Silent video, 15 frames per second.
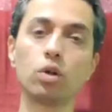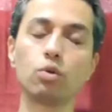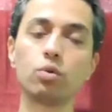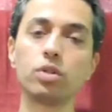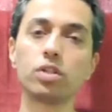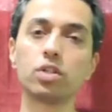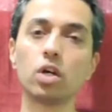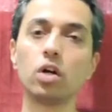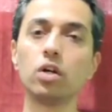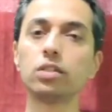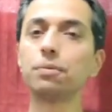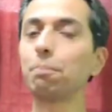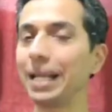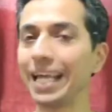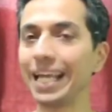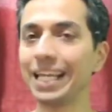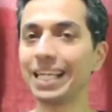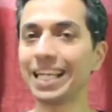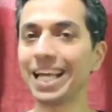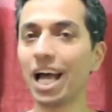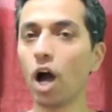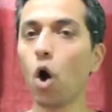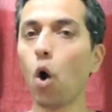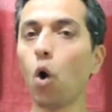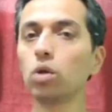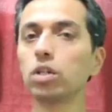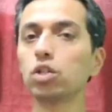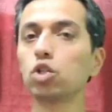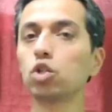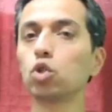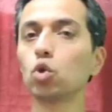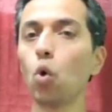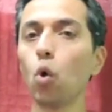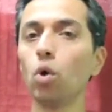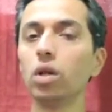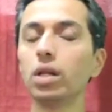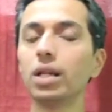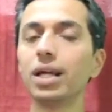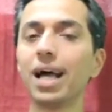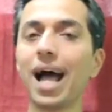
onto this earth plane or the soul